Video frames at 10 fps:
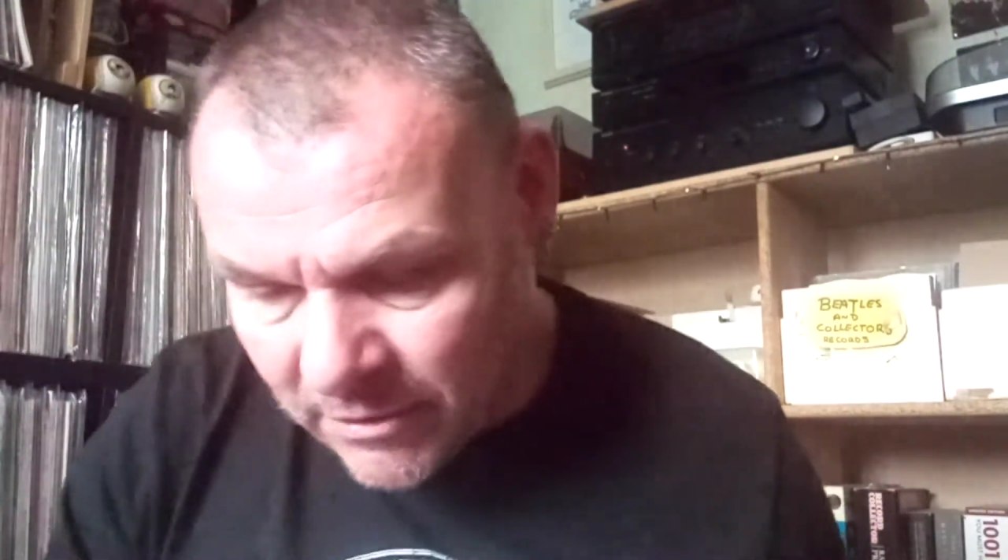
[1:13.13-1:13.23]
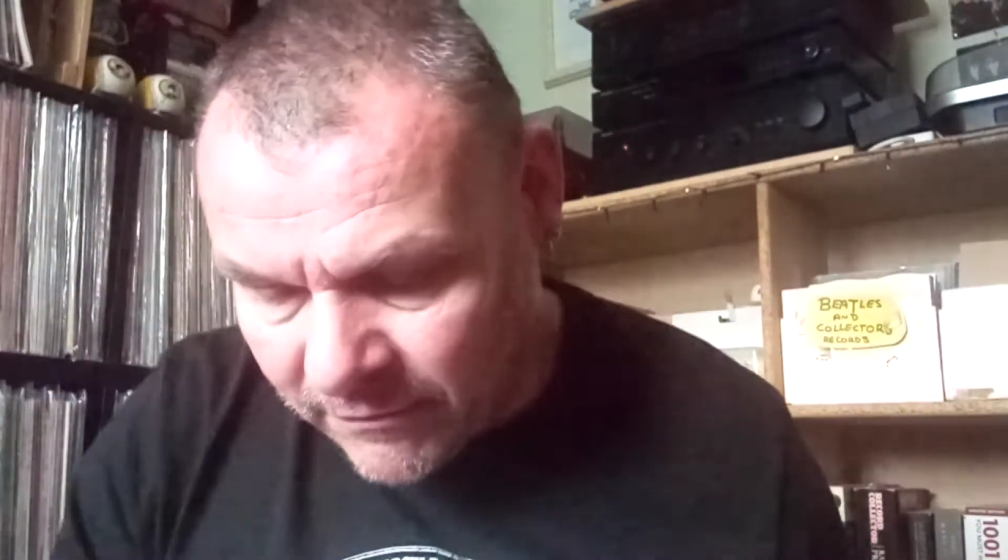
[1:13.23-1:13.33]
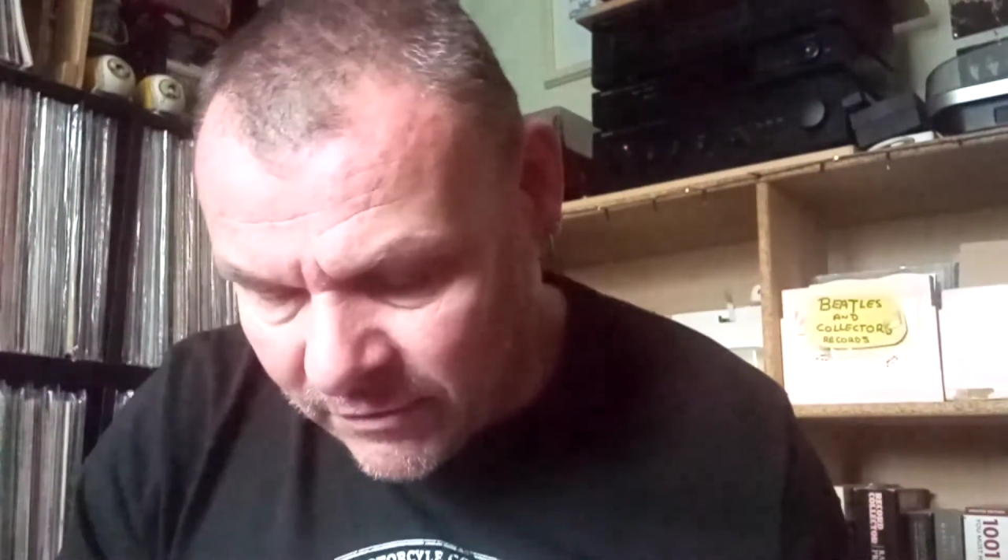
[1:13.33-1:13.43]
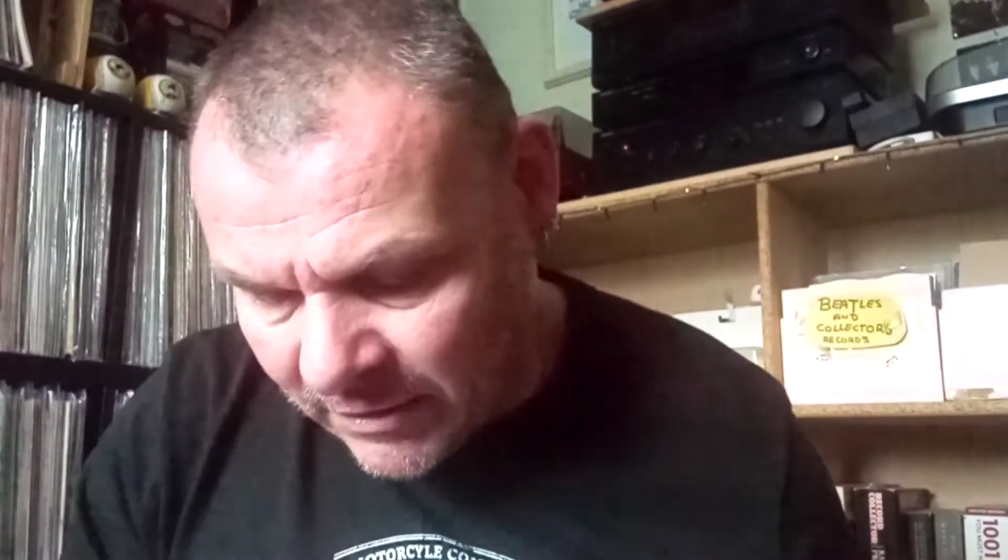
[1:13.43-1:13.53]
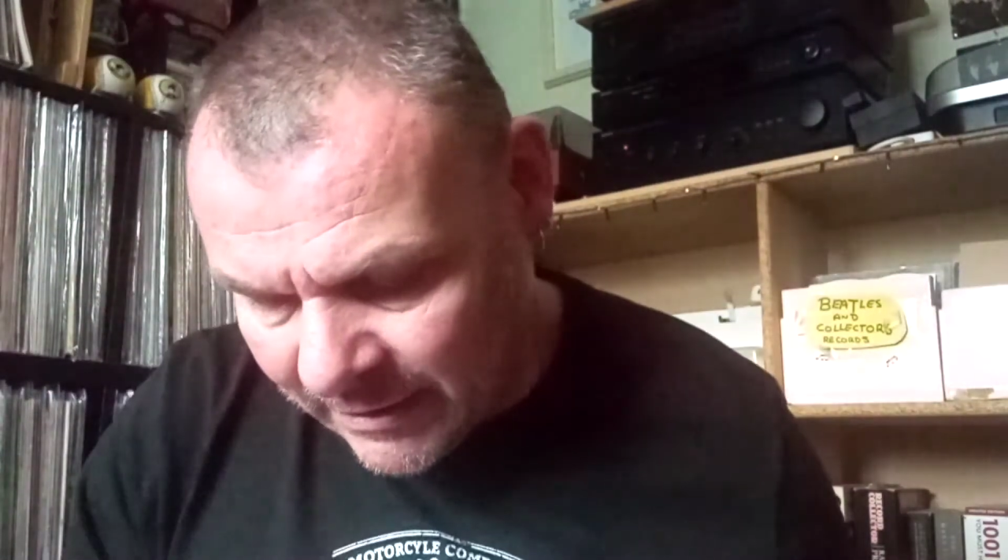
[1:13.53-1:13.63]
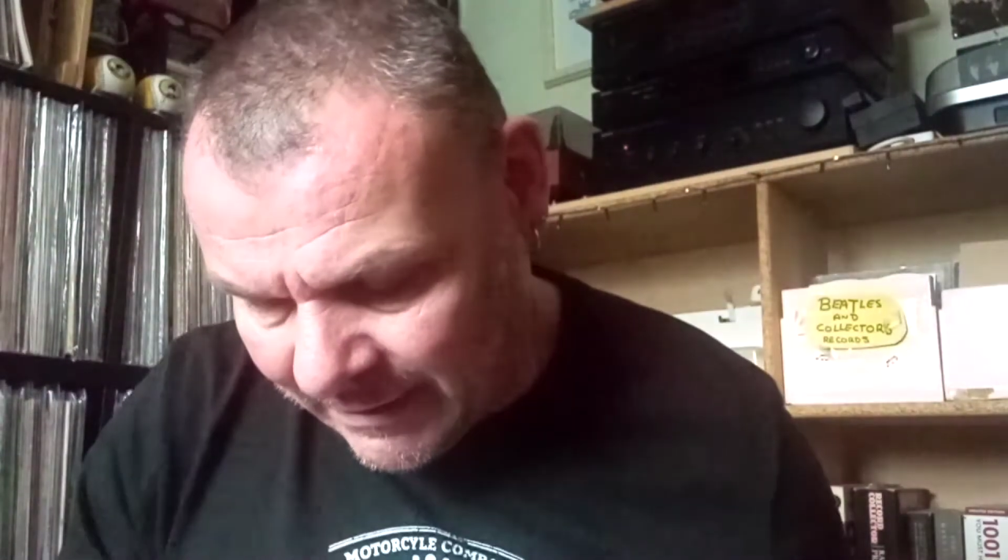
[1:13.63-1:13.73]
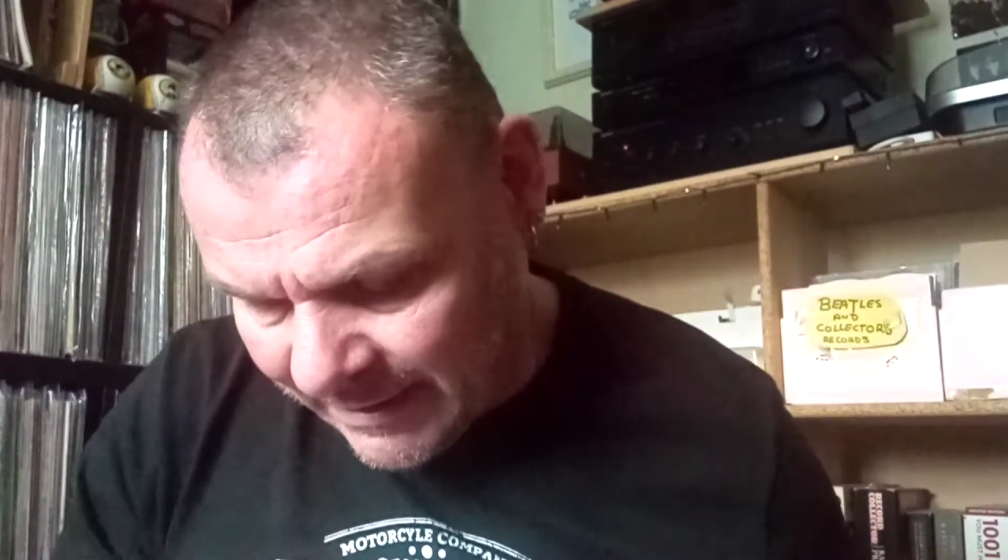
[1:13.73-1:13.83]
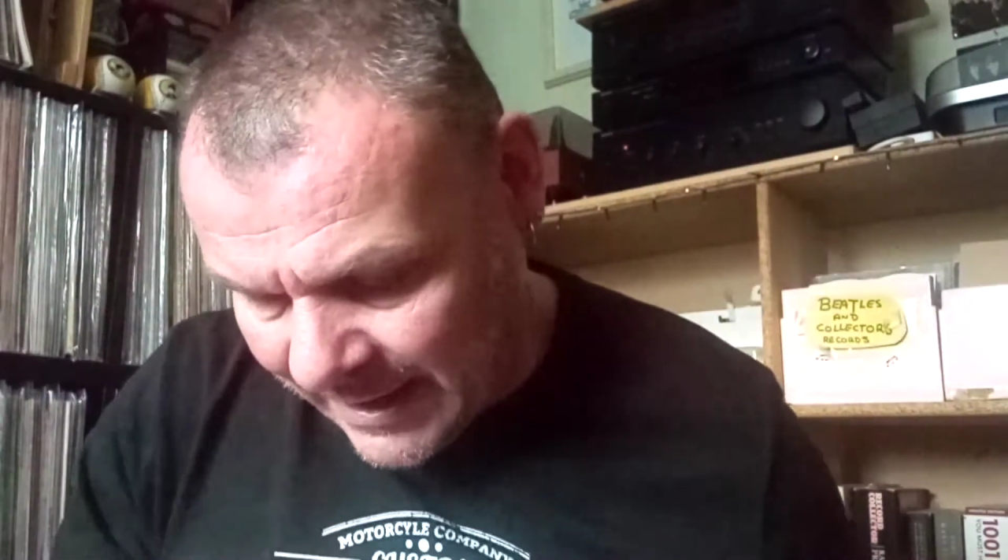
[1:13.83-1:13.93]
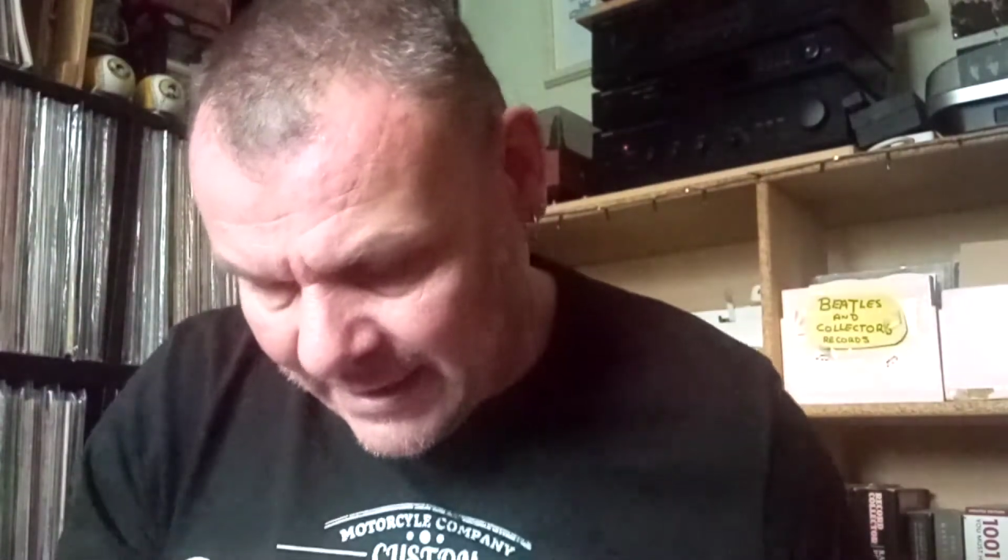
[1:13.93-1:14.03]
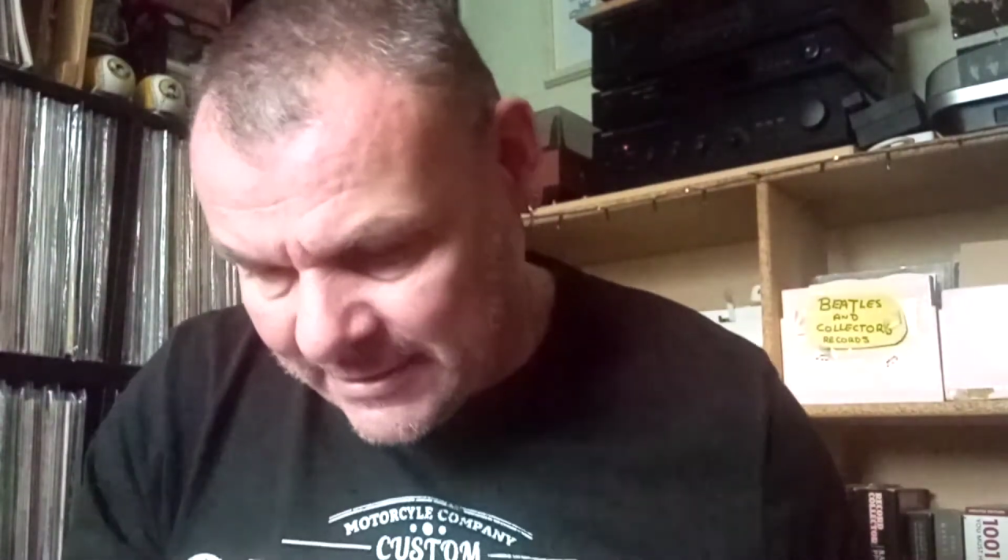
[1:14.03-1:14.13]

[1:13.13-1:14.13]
of and in,